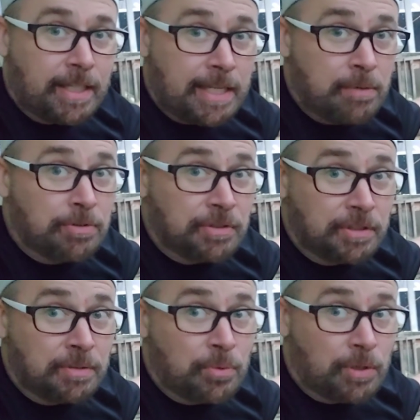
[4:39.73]
he was a
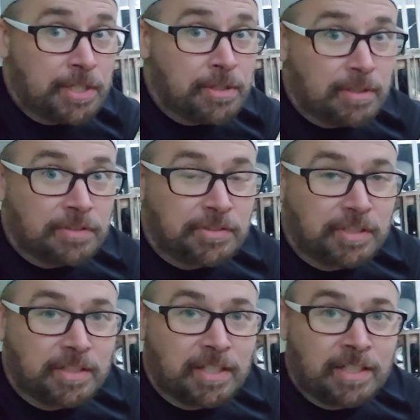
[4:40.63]
little more
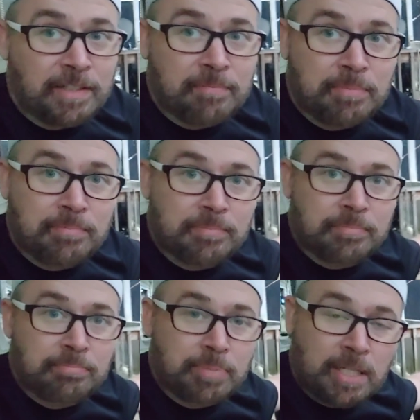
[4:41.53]
curious
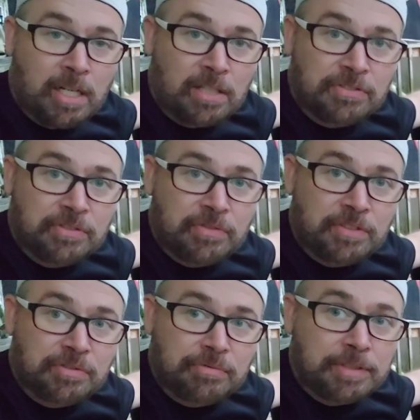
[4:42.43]
because of
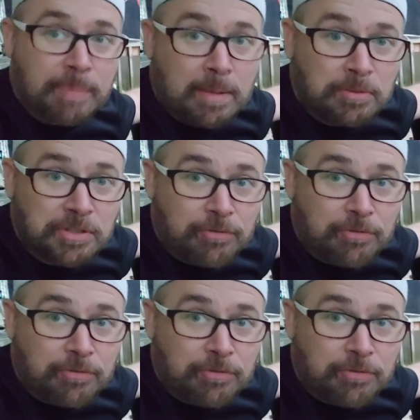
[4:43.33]
this man was